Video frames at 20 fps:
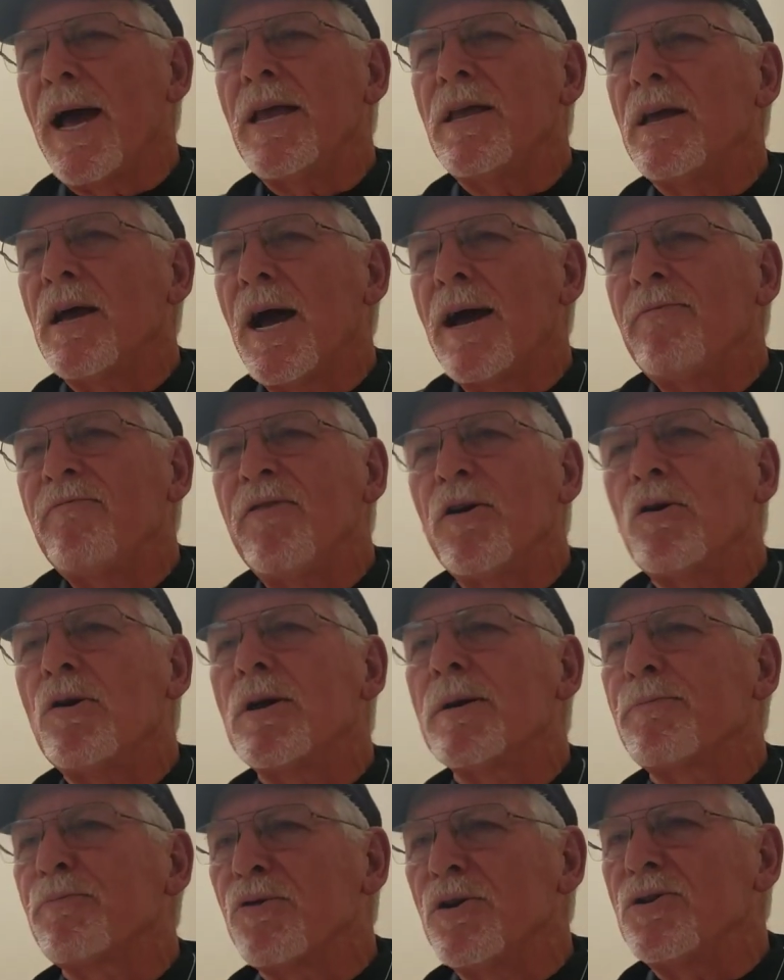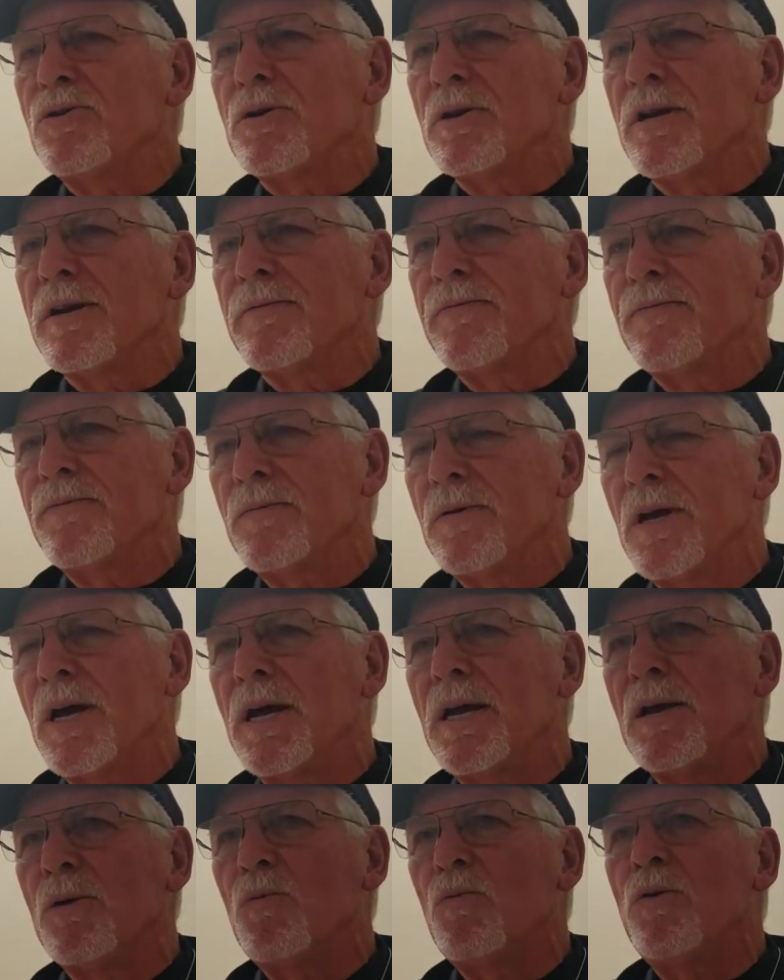I, I'm very appreciative
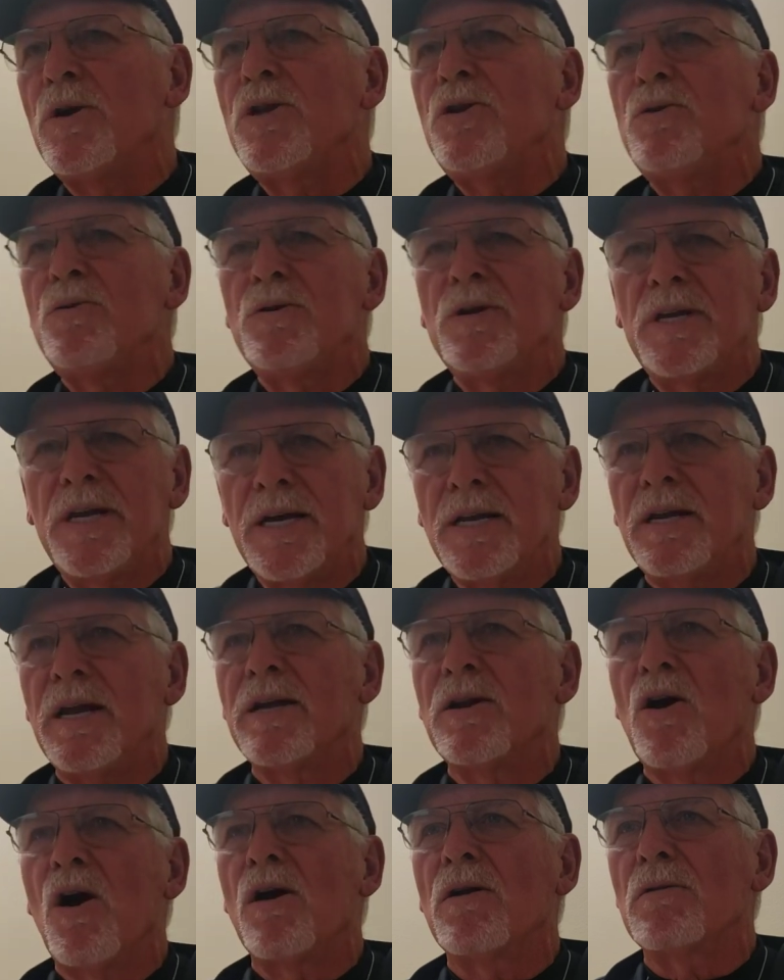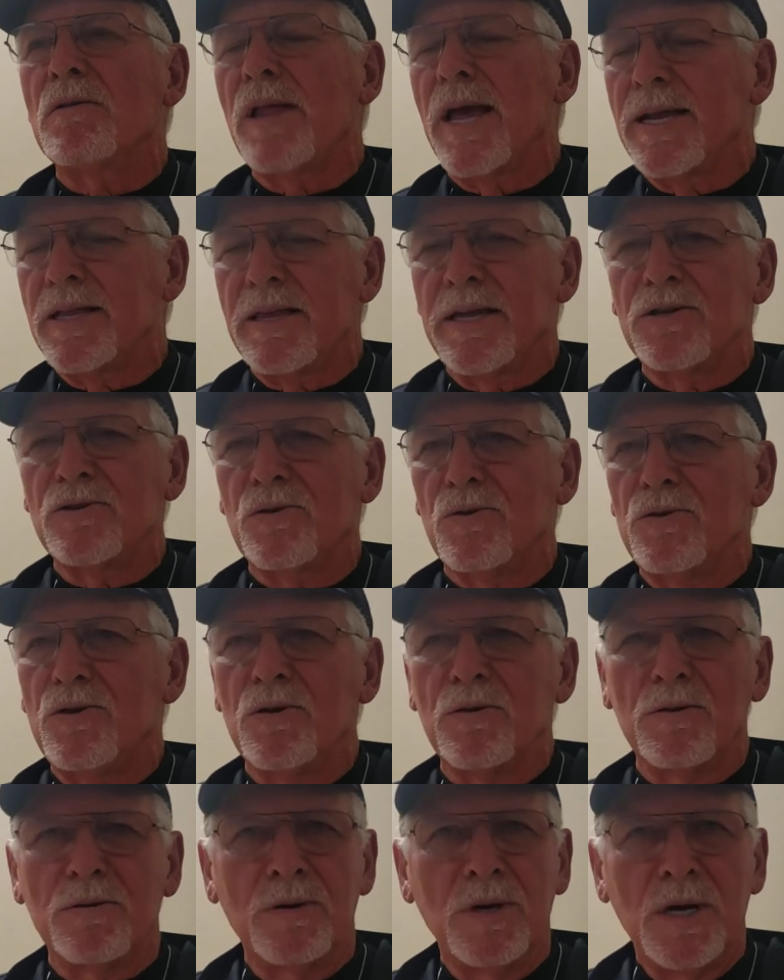uh, when you get an honor like this, or
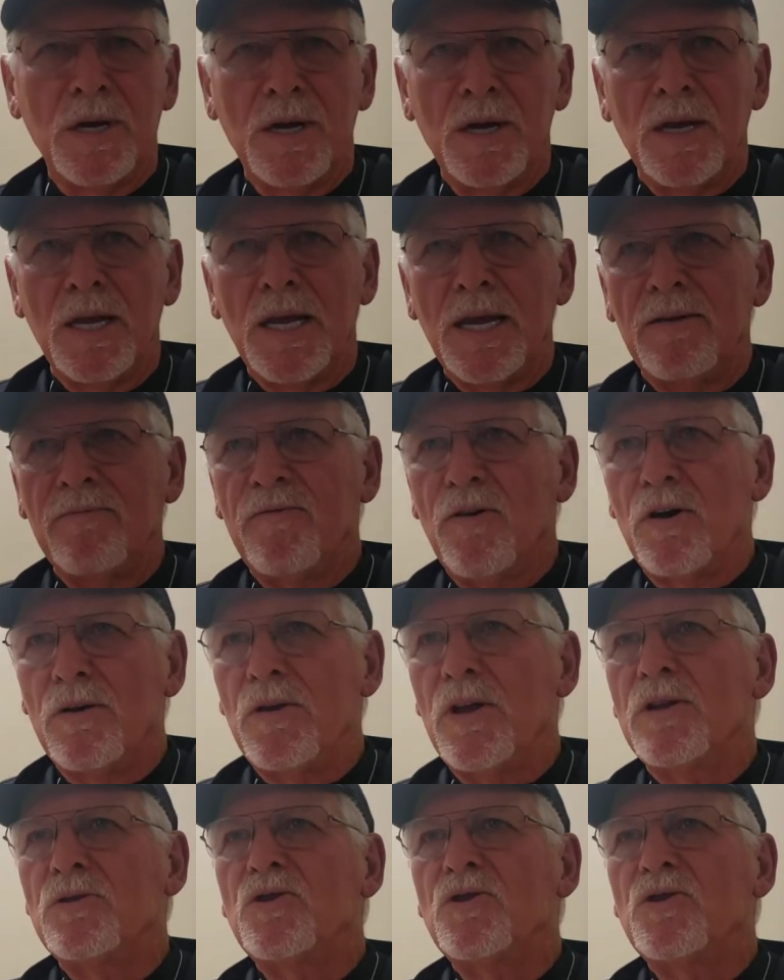you're involved.